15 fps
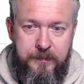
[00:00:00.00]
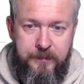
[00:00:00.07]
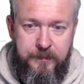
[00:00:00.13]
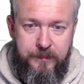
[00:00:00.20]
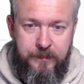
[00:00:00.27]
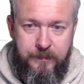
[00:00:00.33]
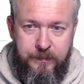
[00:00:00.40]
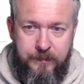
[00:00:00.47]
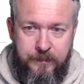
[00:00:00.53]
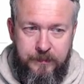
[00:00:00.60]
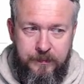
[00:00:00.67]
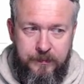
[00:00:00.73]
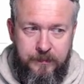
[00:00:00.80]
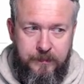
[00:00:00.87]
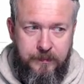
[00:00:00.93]

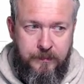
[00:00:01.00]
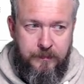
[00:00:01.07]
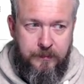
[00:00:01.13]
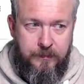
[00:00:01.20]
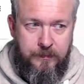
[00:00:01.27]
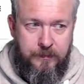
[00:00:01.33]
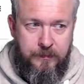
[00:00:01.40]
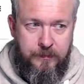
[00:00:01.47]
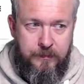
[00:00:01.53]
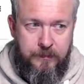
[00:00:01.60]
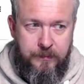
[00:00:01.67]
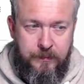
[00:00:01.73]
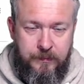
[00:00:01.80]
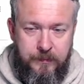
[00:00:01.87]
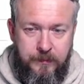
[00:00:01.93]

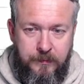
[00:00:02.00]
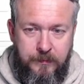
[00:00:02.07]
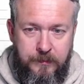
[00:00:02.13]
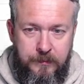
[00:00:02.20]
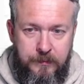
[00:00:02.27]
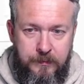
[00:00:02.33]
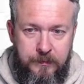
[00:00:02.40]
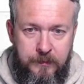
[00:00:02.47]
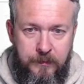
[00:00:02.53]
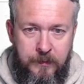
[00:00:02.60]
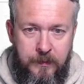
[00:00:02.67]
(no one is talking)